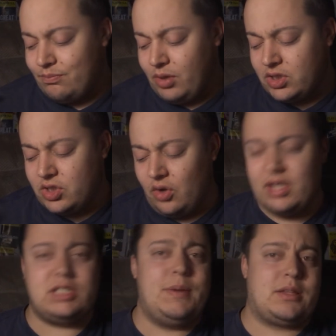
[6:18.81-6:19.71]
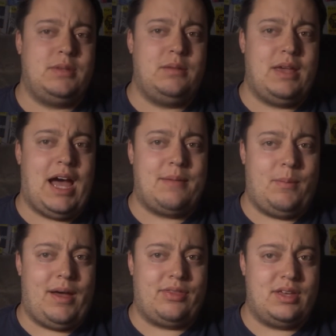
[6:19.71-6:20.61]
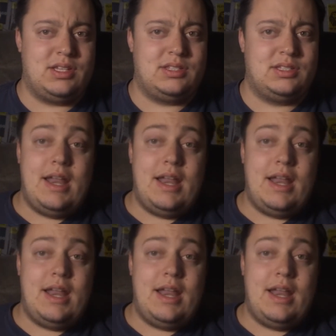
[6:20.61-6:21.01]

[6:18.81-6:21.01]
but don't expect me to be hype about this.